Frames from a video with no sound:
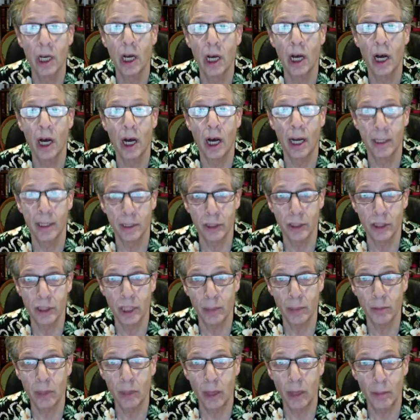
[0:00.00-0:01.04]
Uh, at the
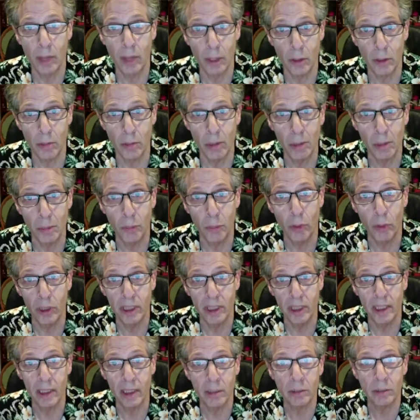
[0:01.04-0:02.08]
same time that you may be
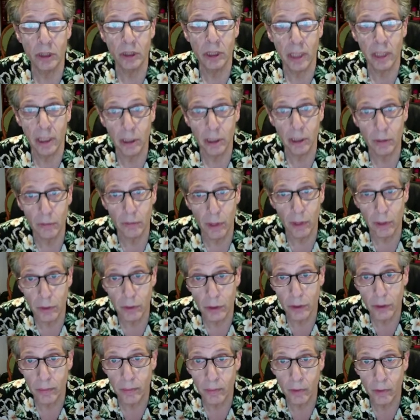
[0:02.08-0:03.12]
pointing out the mistakes of
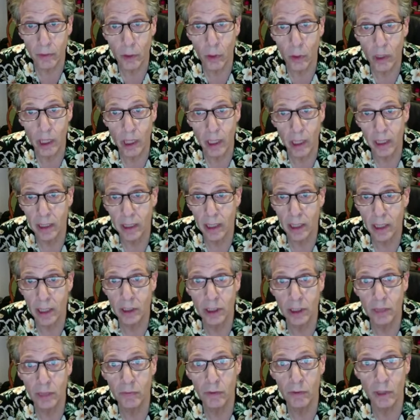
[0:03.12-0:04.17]
others. Okay, that's
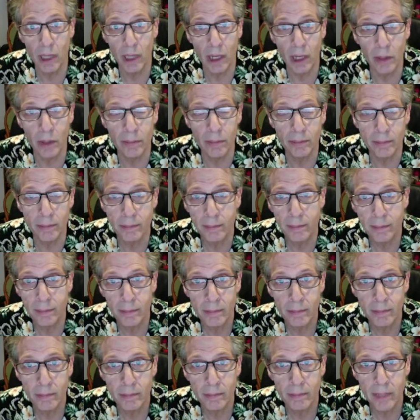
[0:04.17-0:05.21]
it for now.
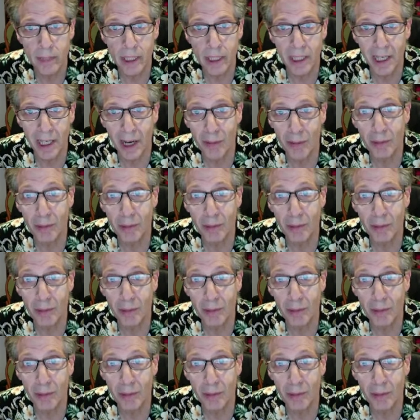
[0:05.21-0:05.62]
Take care.